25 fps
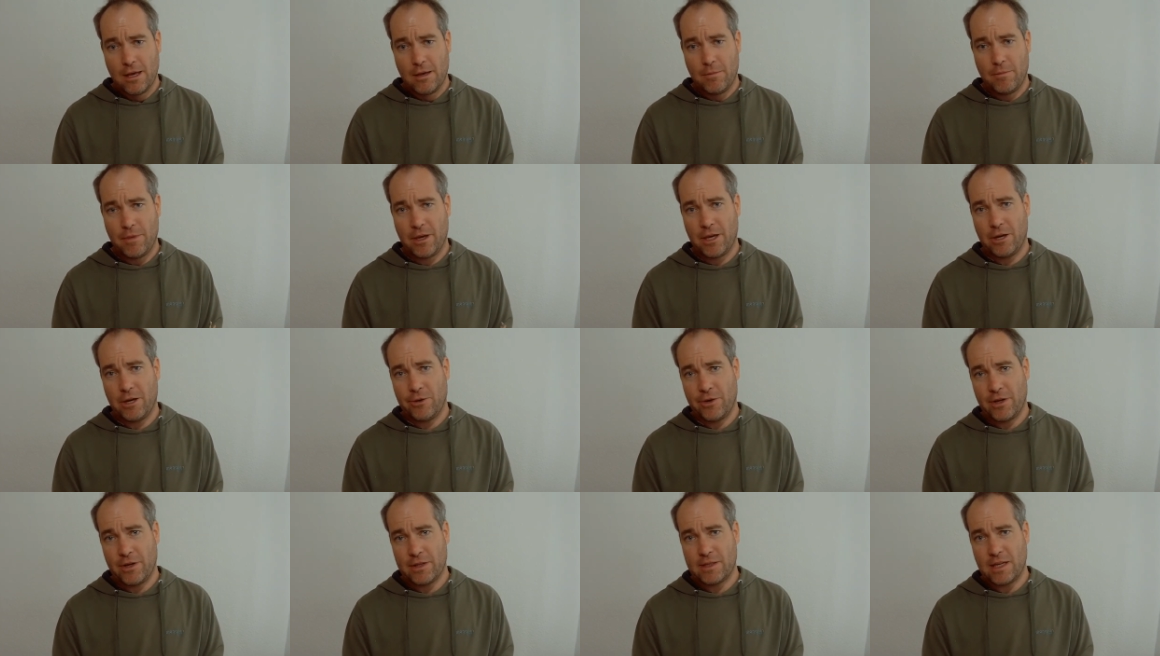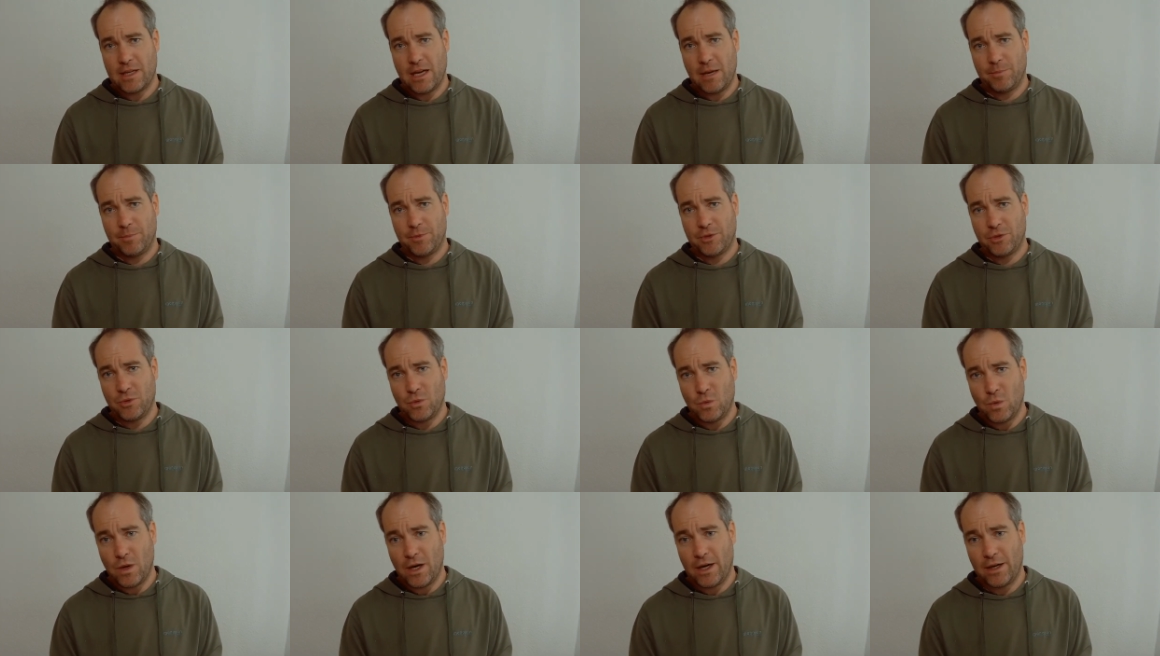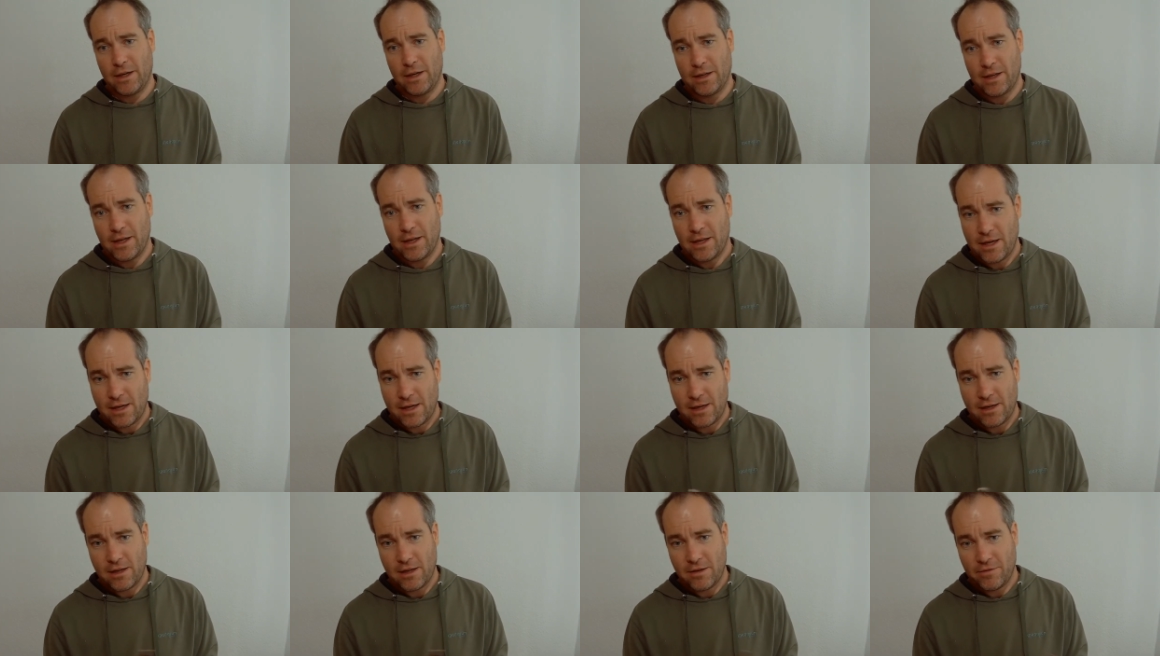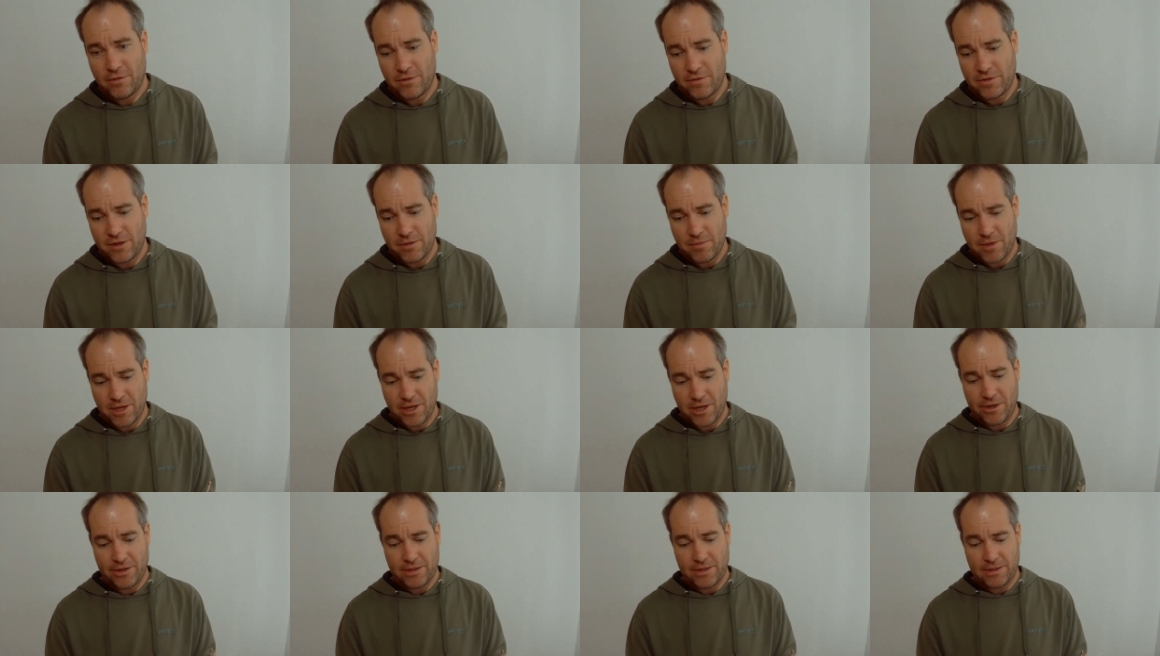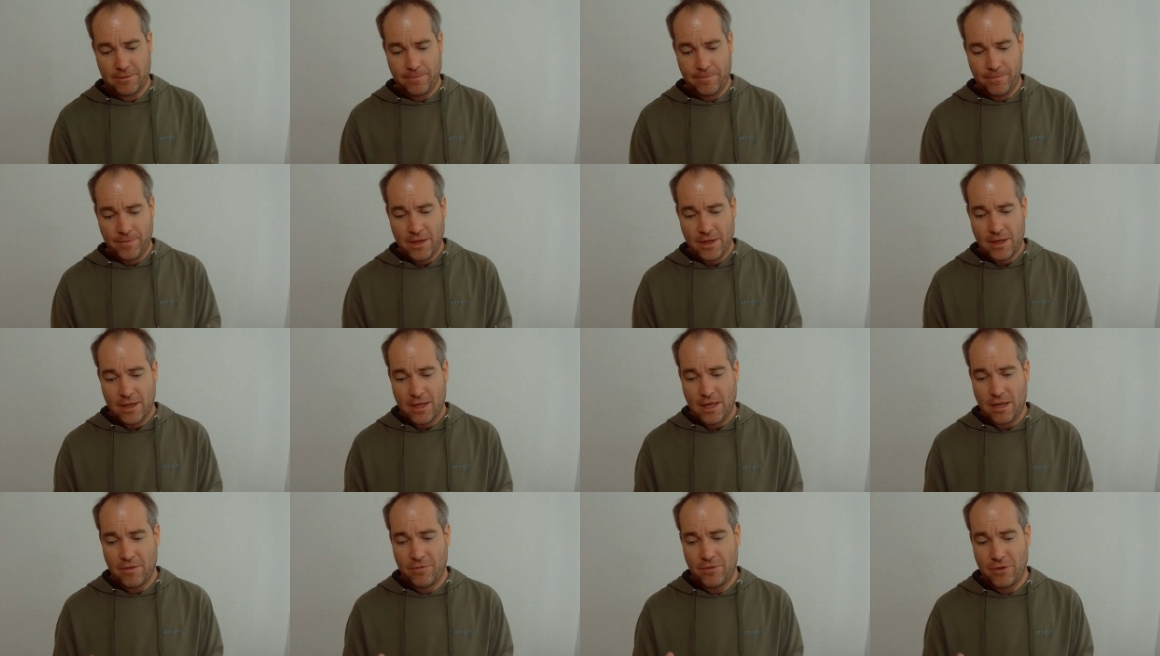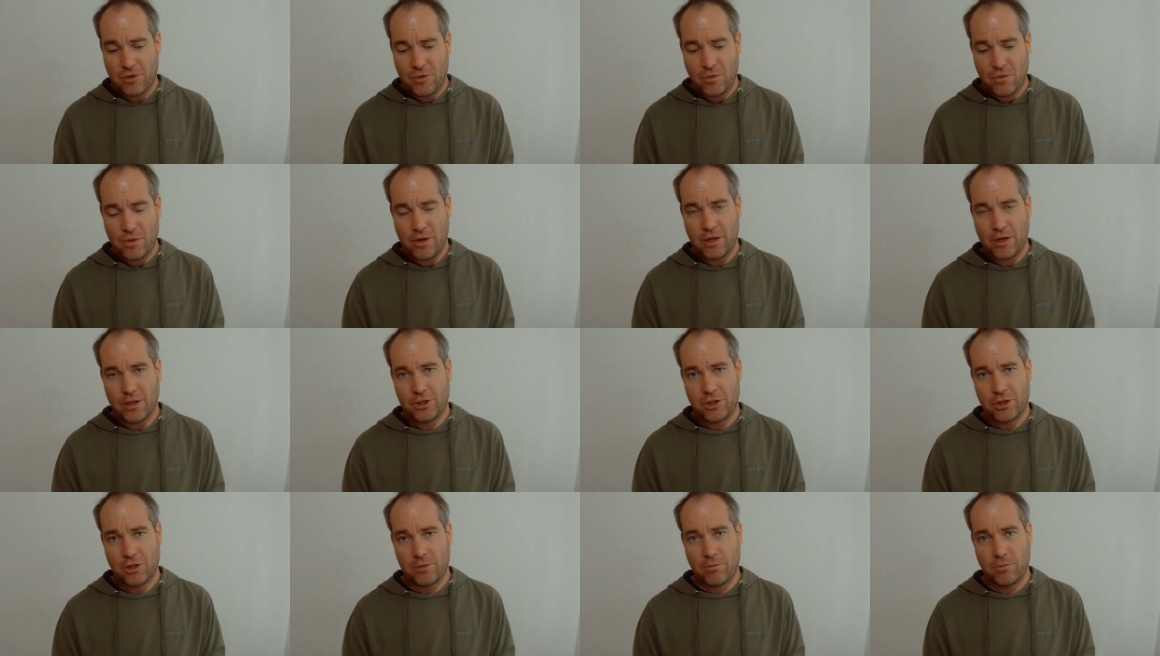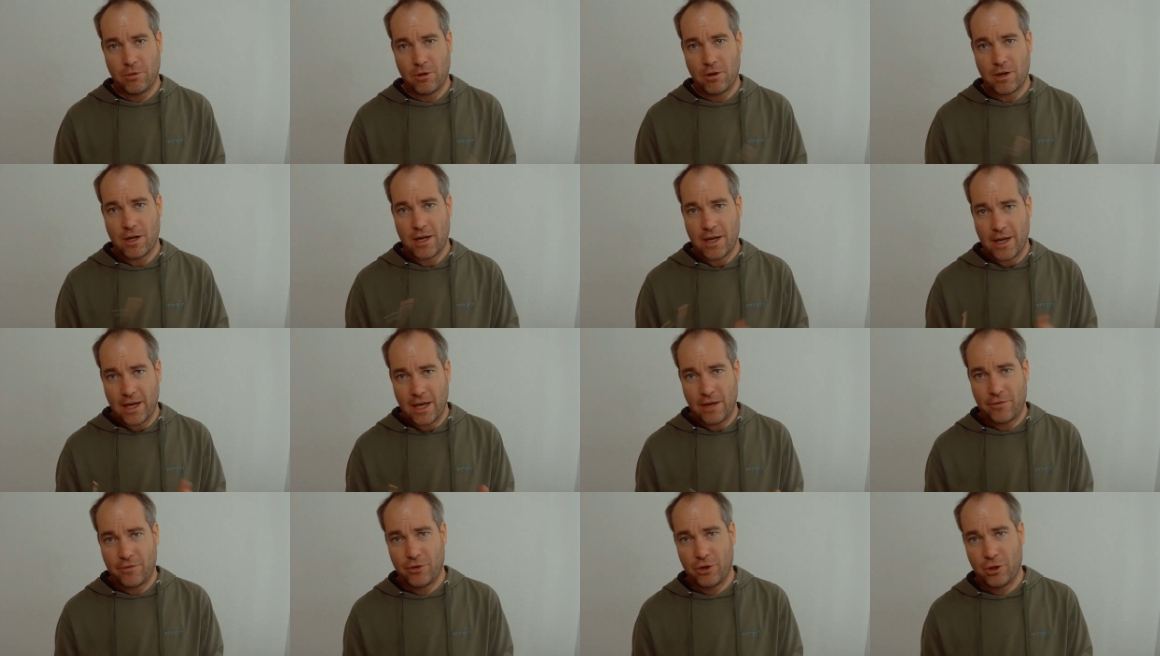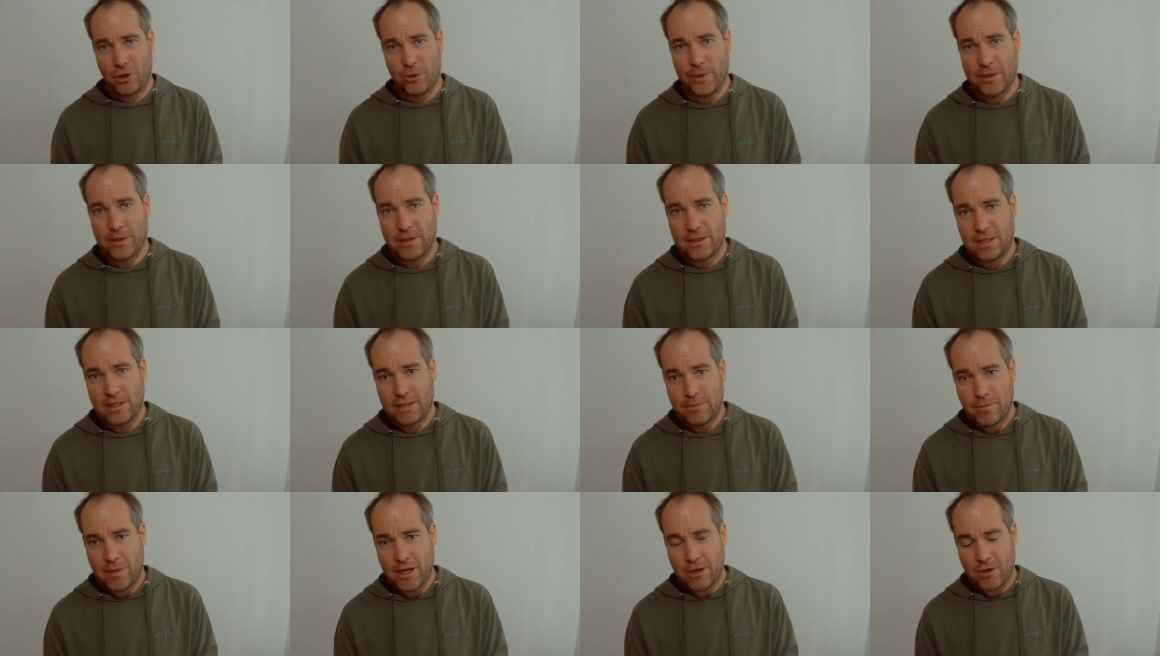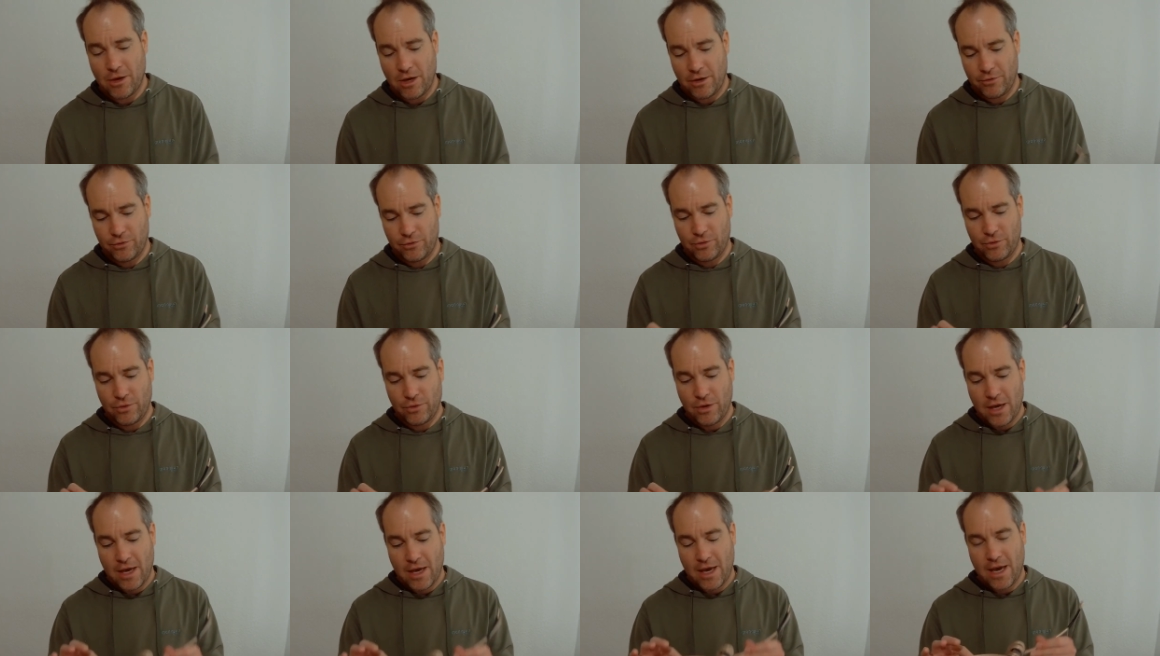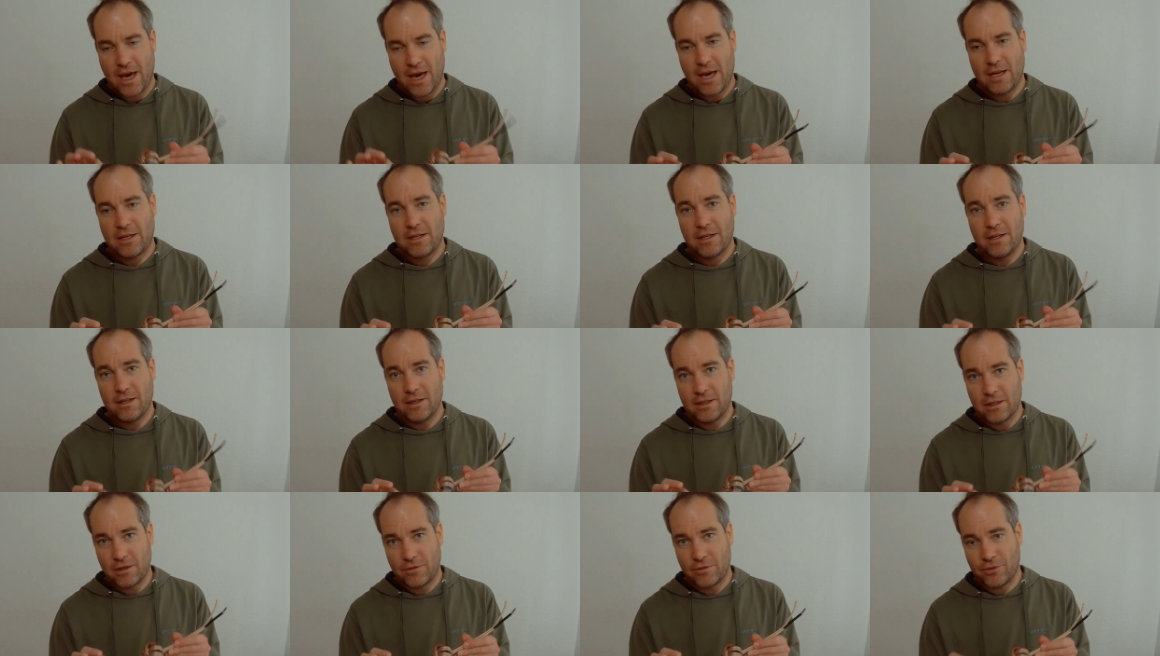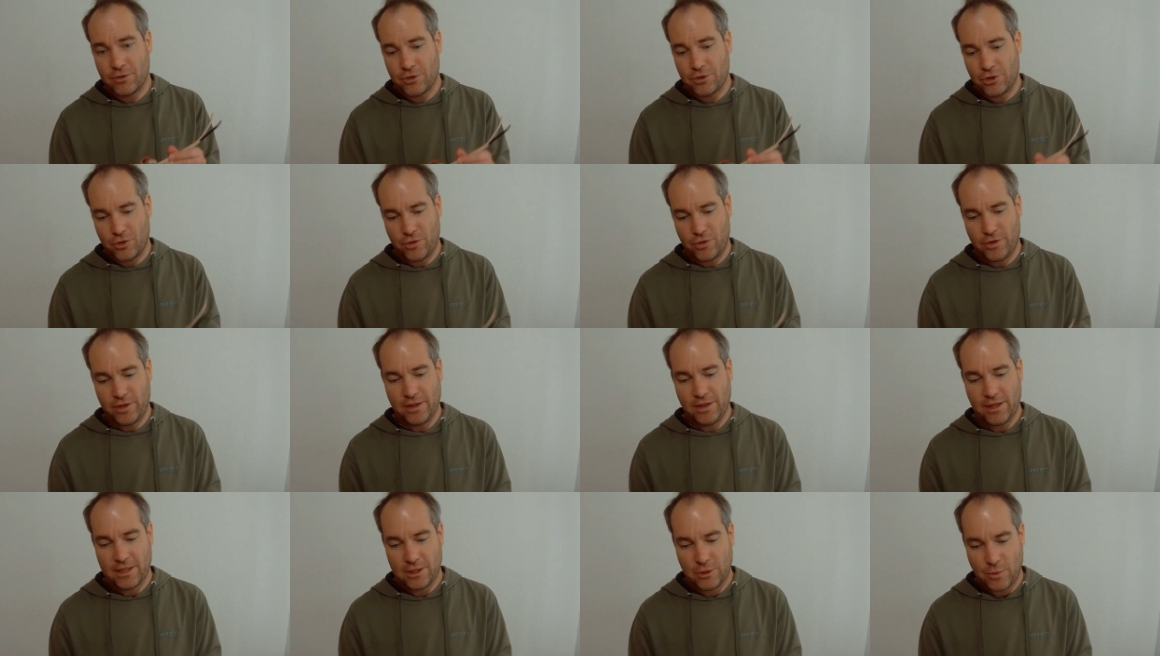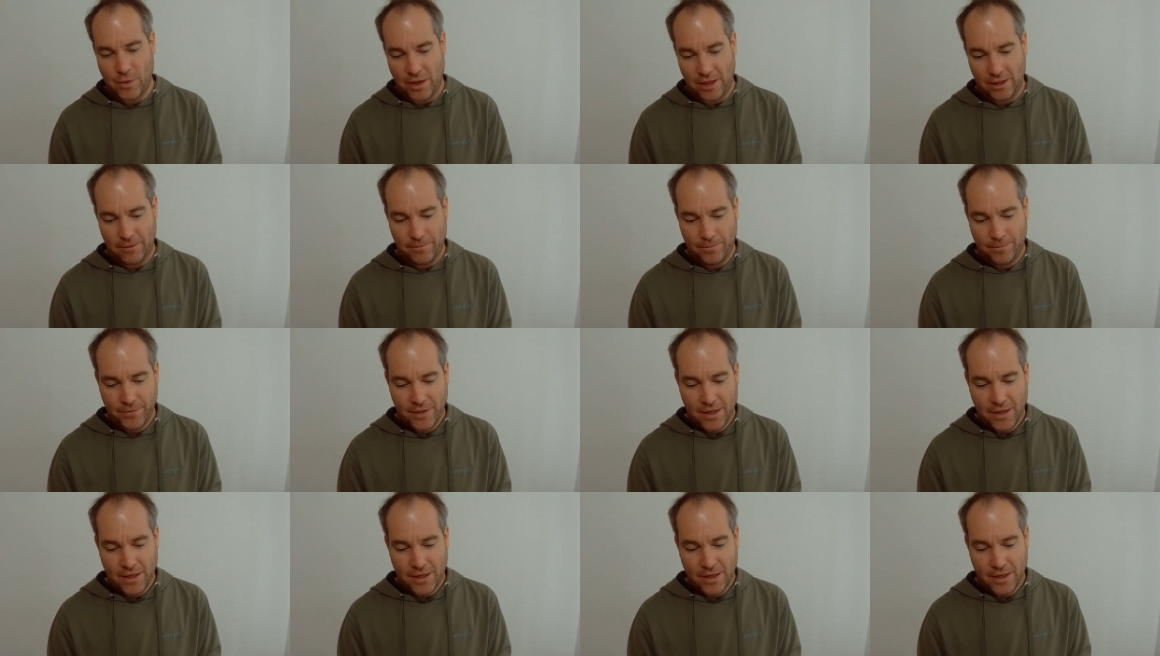megahertz up to 100 and 150 megahertz. If you should block higher frequencies, maybe you have to add a different coil as well.